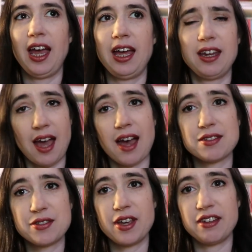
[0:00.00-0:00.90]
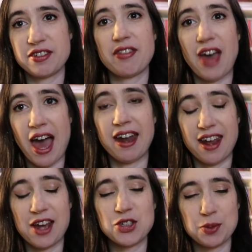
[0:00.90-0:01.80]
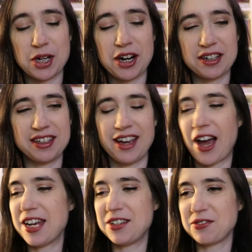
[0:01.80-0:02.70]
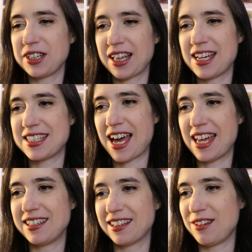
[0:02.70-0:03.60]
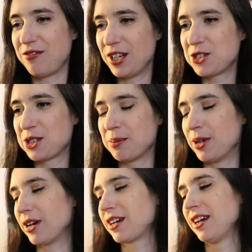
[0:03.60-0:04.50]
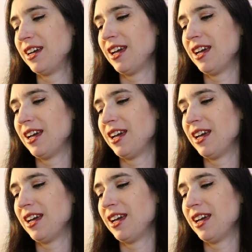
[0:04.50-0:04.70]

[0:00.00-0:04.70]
And yes, it's that Andrew McCarthy. I didn't realize that until I'd finished the book